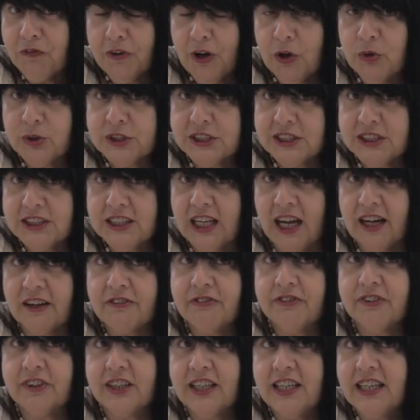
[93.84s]
our staff
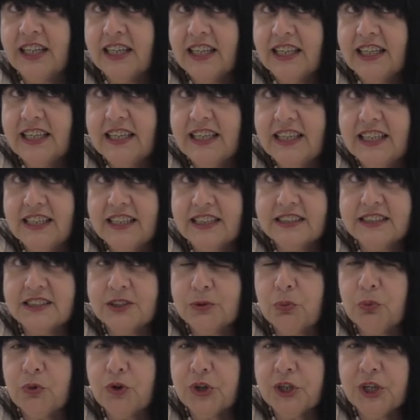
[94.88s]
is
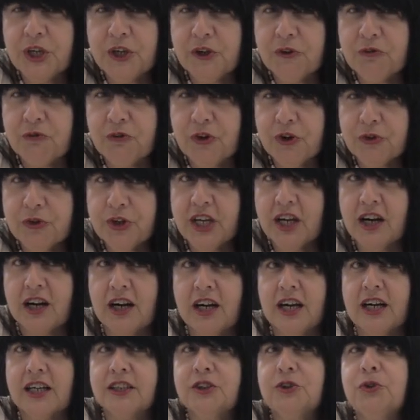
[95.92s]
working very
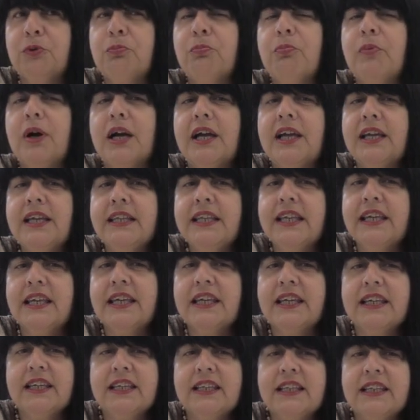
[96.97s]
hard to
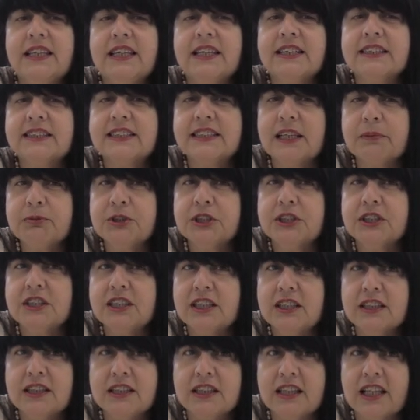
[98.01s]
maintain the
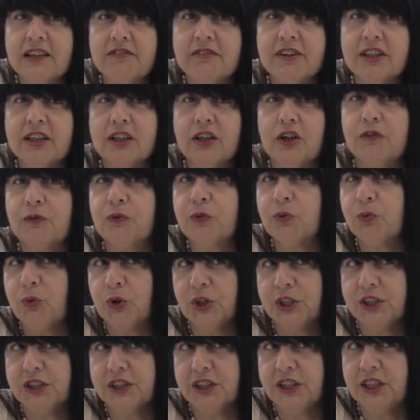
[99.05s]
exceptional level of
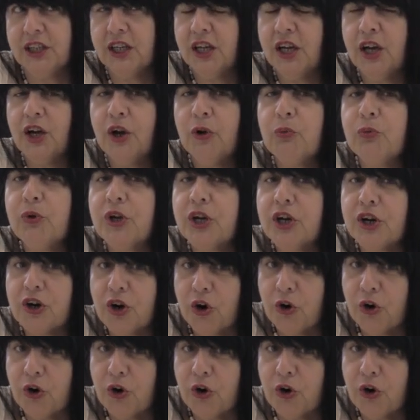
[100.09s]
quality we are